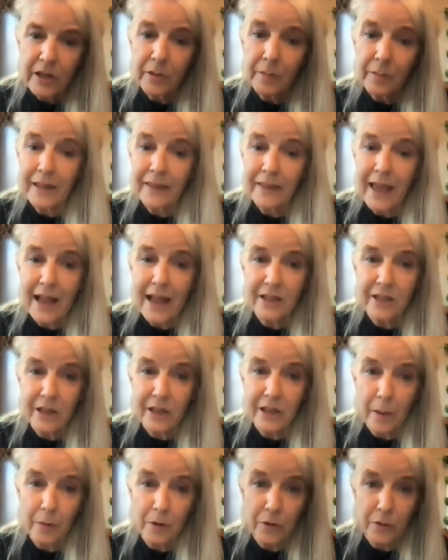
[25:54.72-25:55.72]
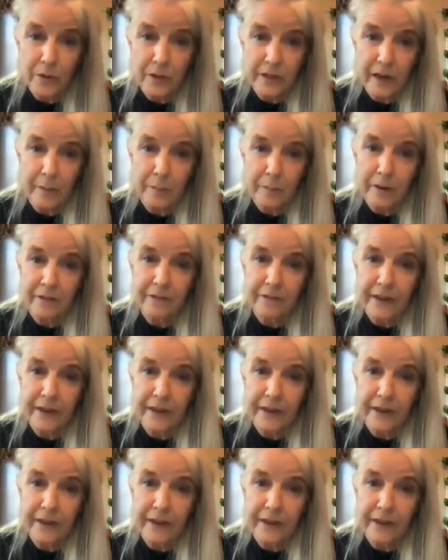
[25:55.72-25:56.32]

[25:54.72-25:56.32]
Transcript: my last stop, which was going to be